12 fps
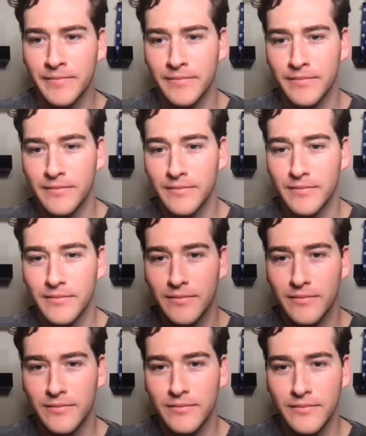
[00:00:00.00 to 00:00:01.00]

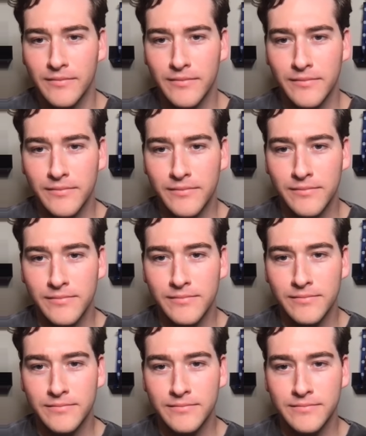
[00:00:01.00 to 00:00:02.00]

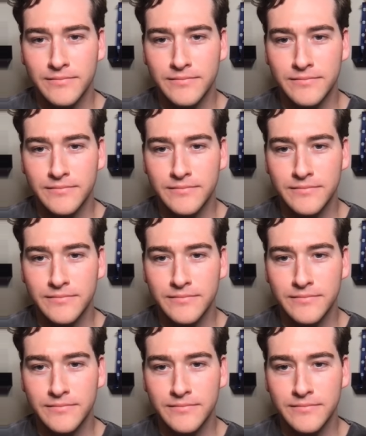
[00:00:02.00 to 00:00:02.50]
This person isn't speaking.